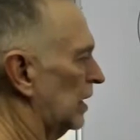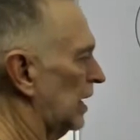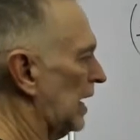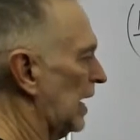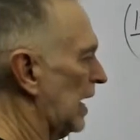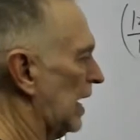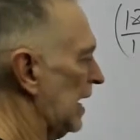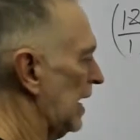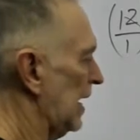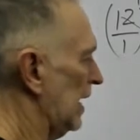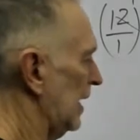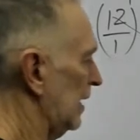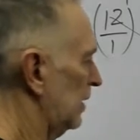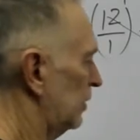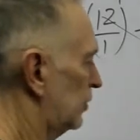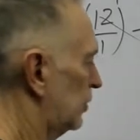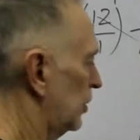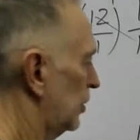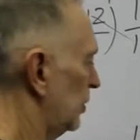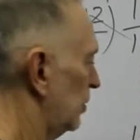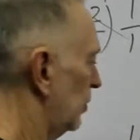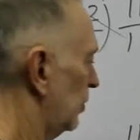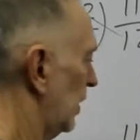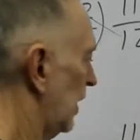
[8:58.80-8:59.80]
add
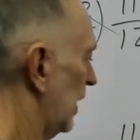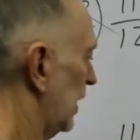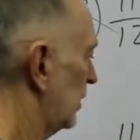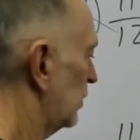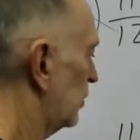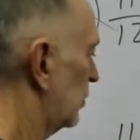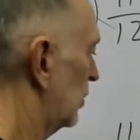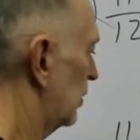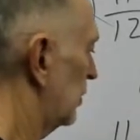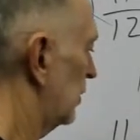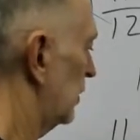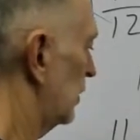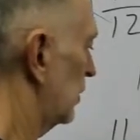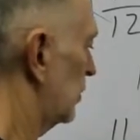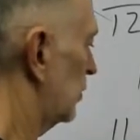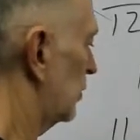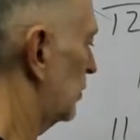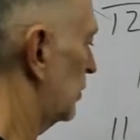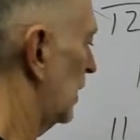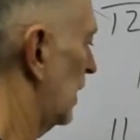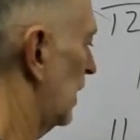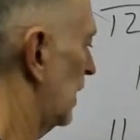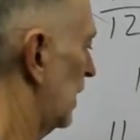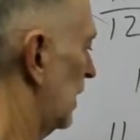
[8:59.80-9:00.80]
2x to this
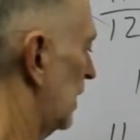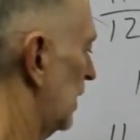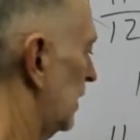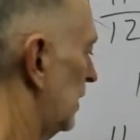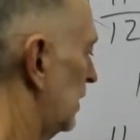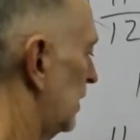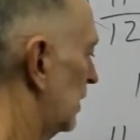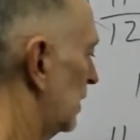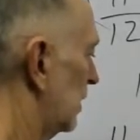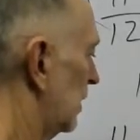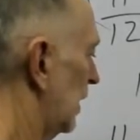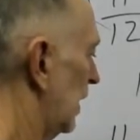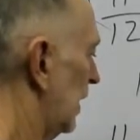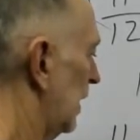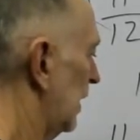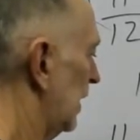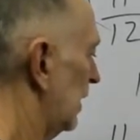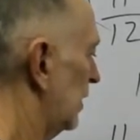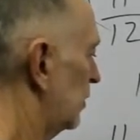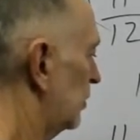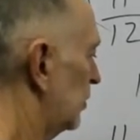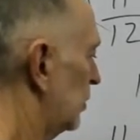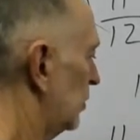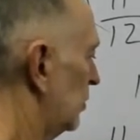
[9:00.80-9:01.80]
side,
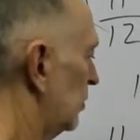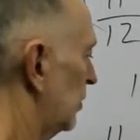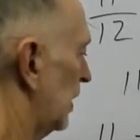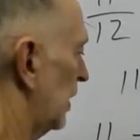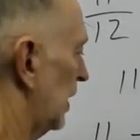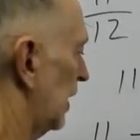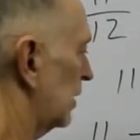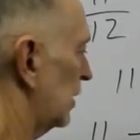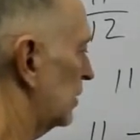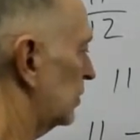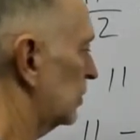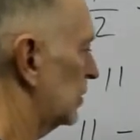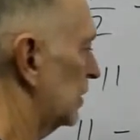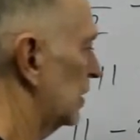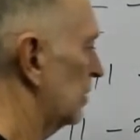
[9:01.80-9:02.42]
add 2x, and